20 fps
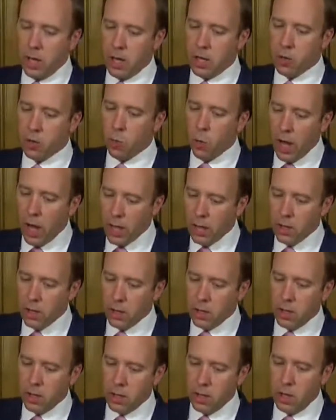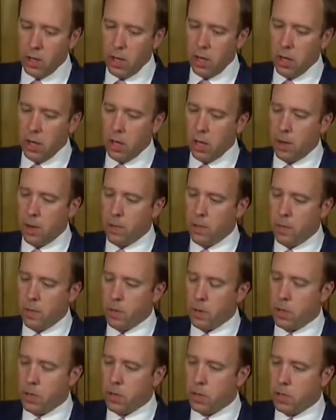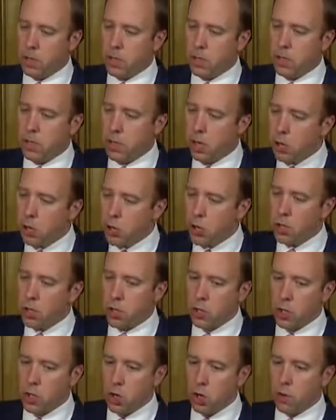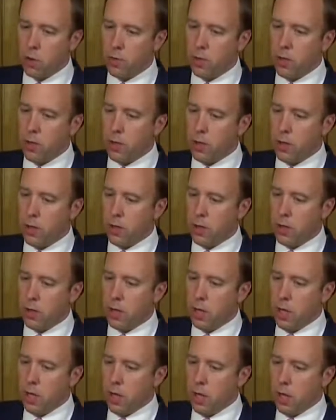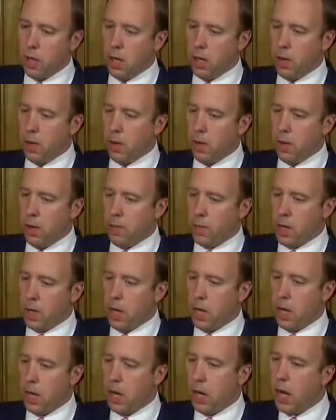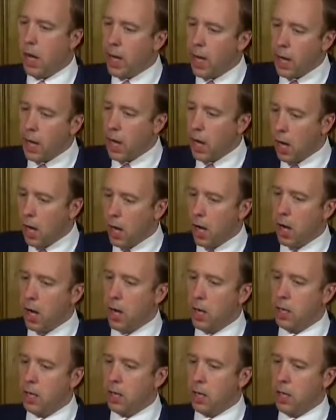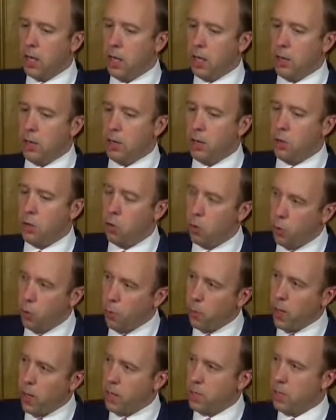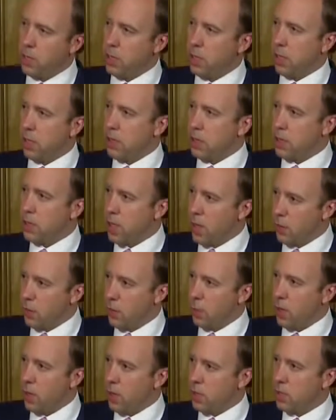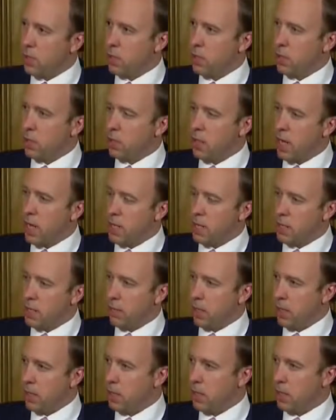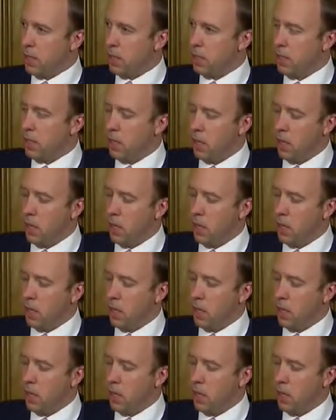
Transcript: In a way, the discussion of the higher R in the Northwest and the Southwest that's estimated